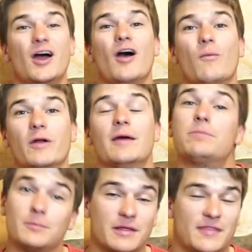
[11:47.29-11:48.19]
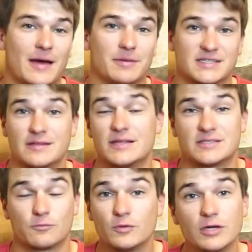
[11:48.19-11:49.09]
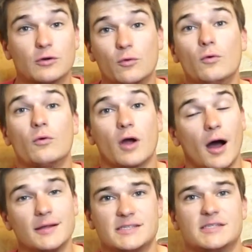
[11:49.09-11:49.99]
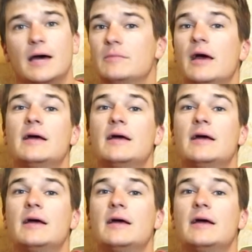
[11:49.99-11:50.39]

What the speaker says: would implement that, because I think that's a really cool concept